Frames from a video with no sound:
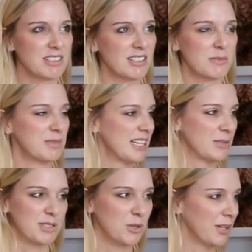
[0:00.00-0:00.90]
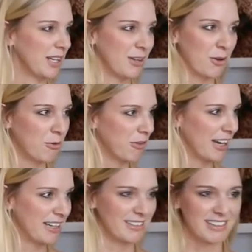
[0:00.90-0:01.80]
was just obsessed with Dolly,
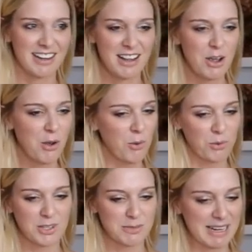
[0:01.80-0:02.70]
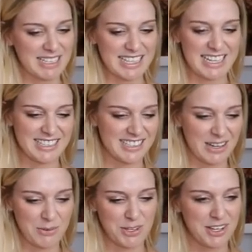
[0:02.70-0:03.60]
Girlfriend, all those magazines, and
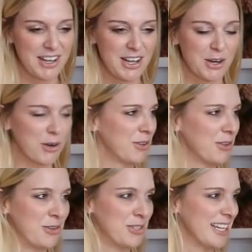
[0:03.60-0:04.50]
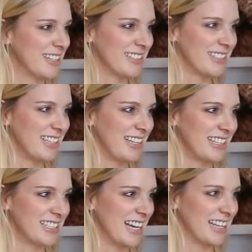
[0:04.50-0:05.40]
I would go to the news agency
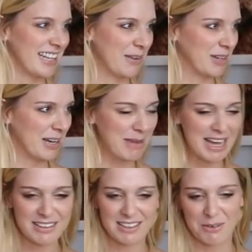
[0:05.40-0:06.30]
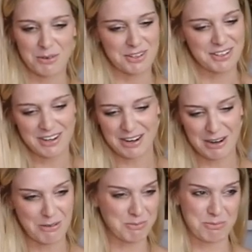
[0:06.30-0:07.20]
the day that they would come out, and I would
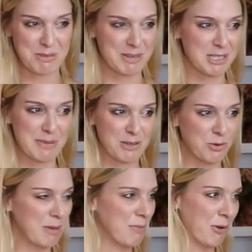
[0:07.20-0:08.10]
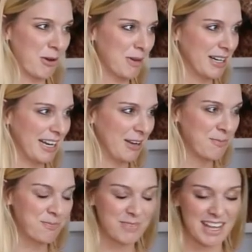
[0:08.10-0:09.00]
I would pretty much spend all my pocket money.
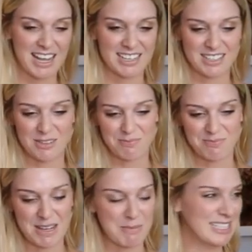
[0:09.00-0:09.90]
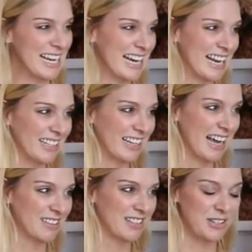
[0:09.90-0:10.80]
And um, my dad had an
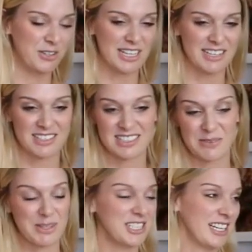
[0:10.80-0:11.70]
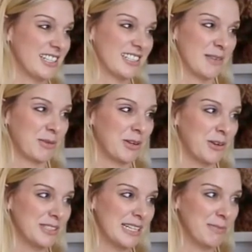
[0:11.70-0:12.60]
account at the news agency, which he ended up closing